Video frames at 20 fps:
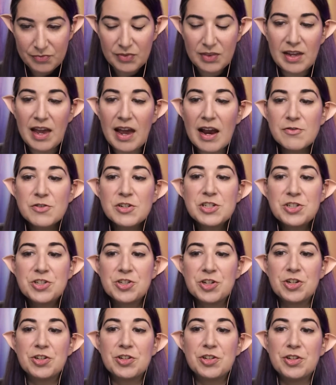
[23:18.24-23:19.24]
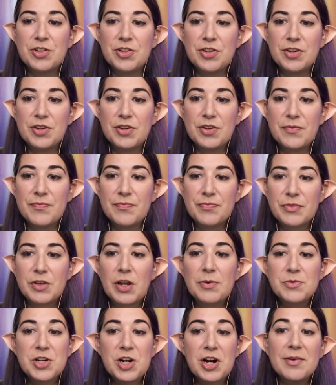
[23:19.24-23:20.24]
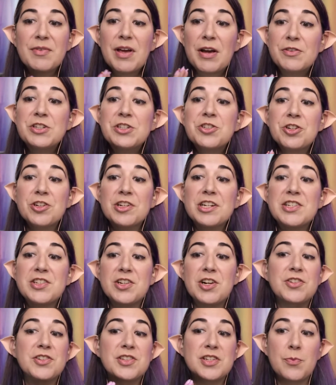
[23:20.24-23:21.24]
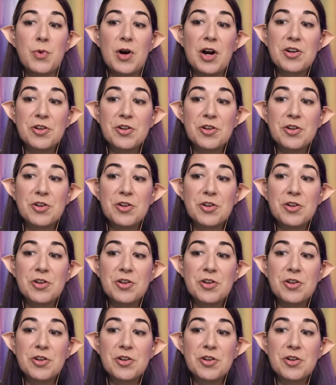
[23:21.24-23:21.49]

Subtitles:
Every journey starts somewhere.